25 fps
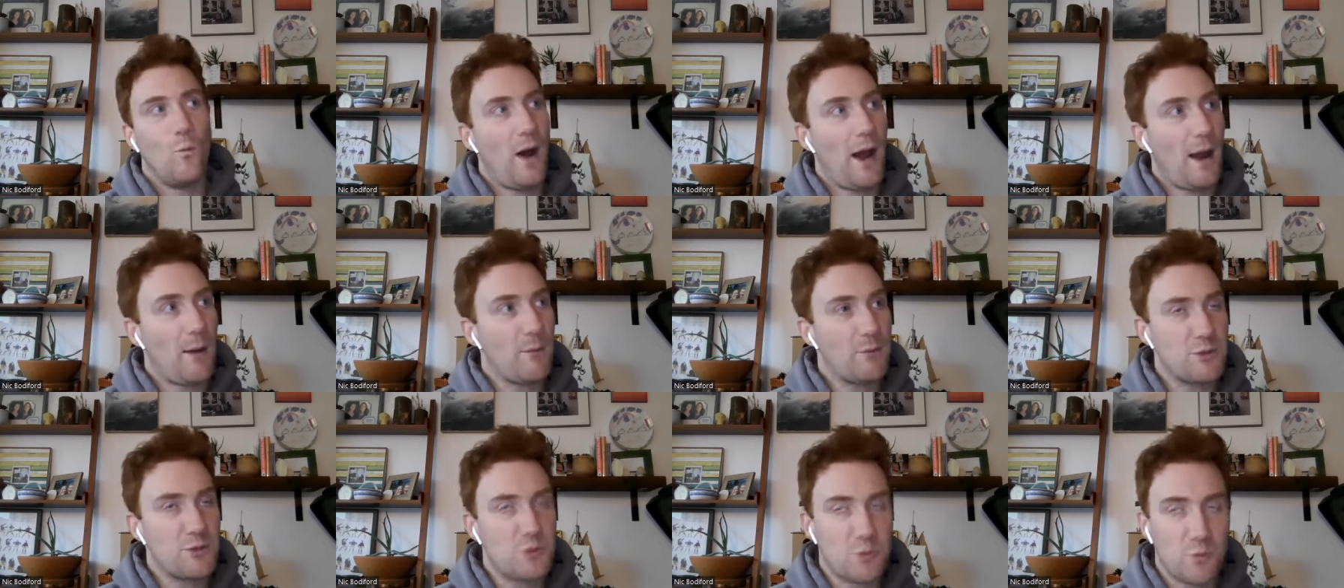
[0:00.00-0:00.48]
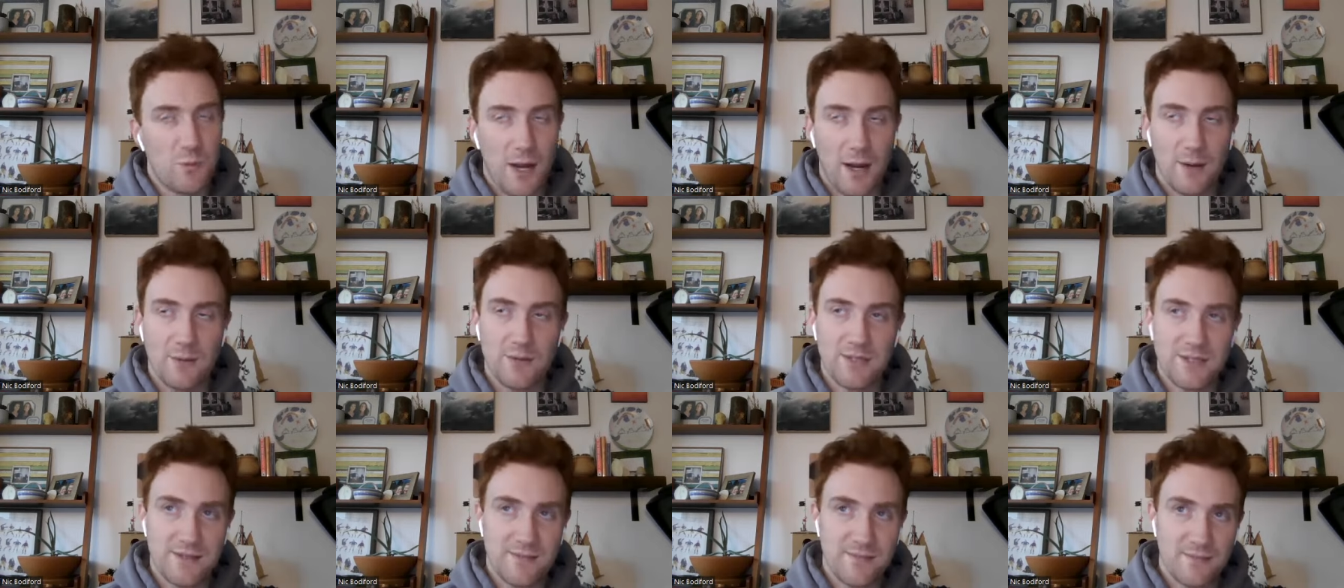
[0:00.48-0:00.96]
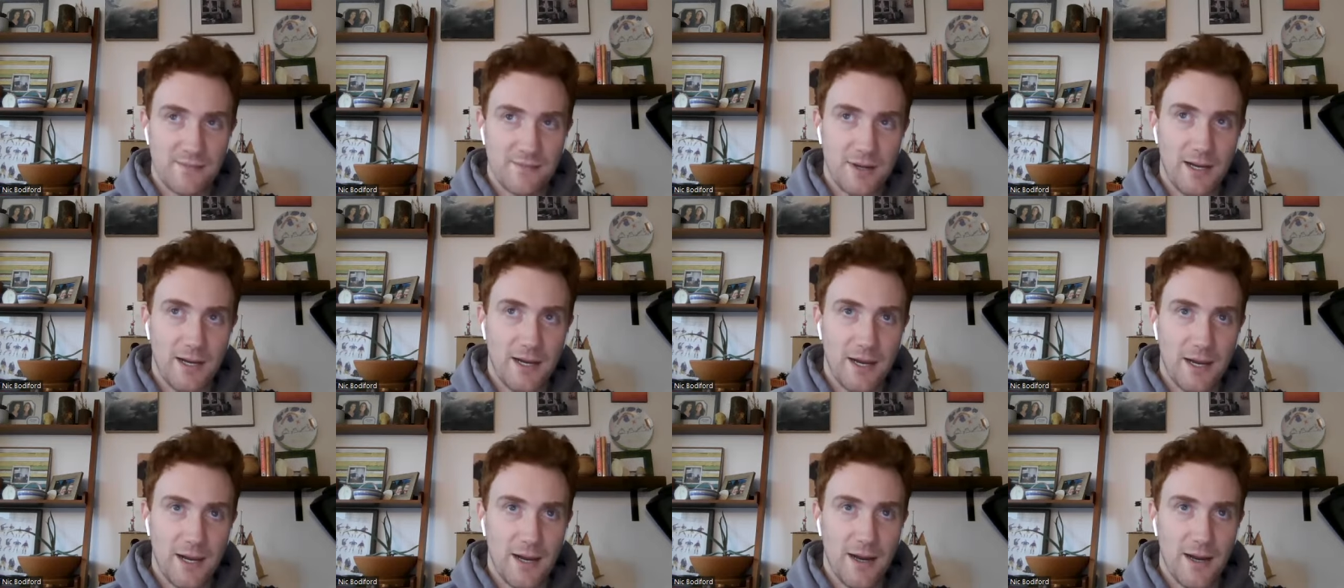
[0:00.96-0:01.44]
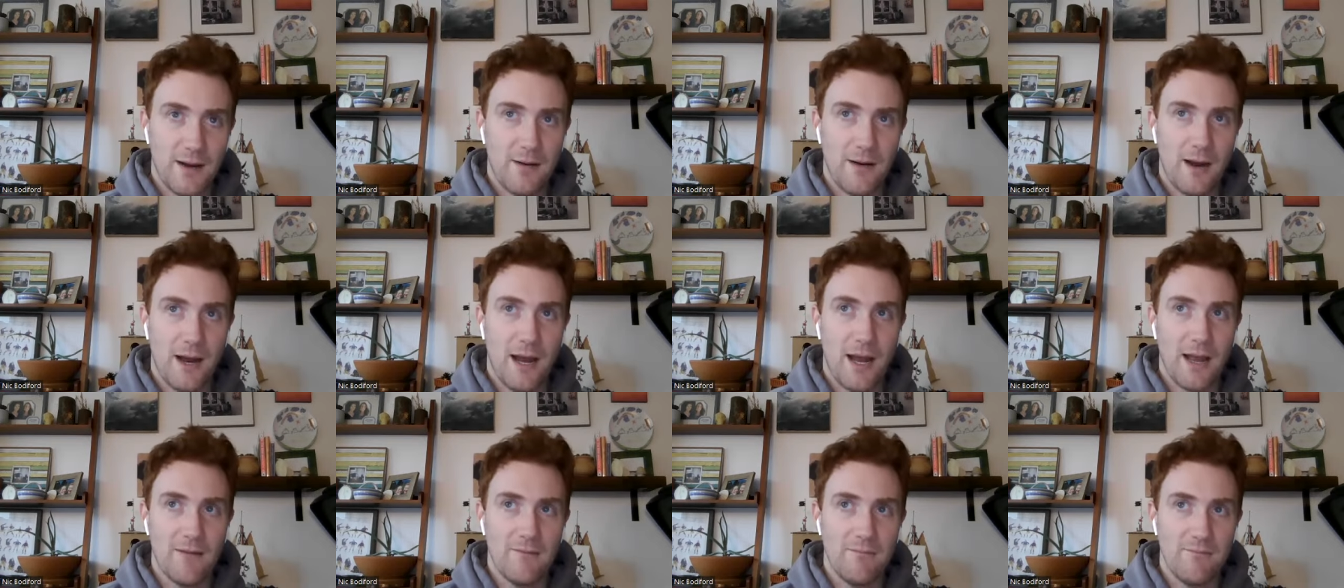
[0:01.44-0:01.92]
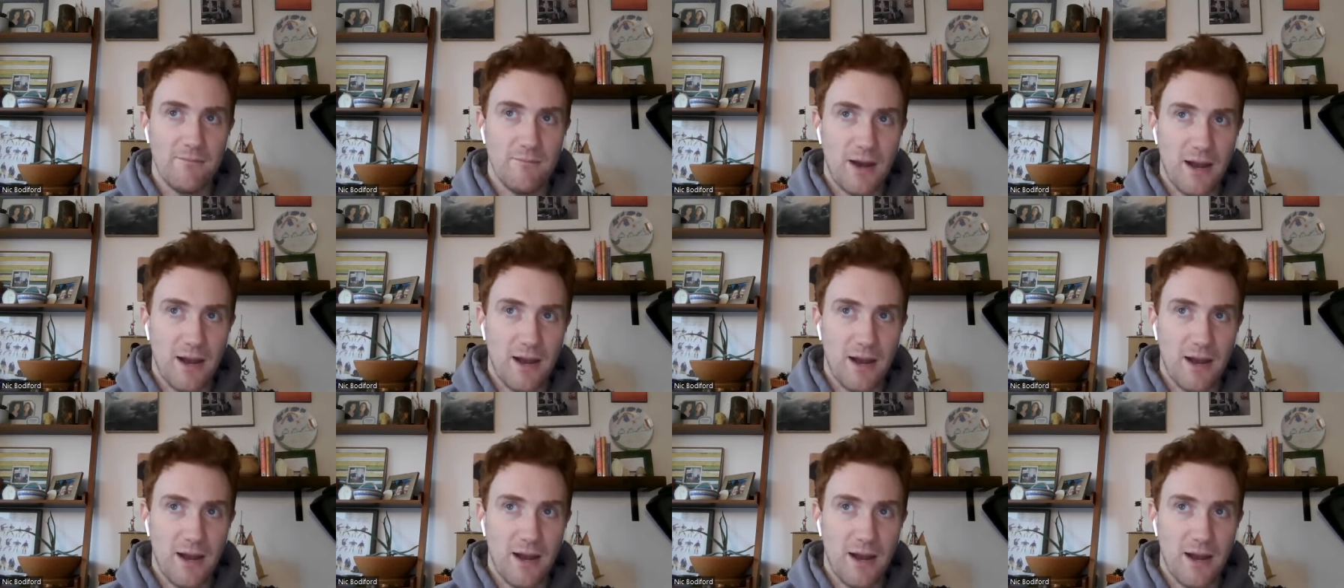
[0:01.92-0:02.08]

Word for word: I was I was uh, I,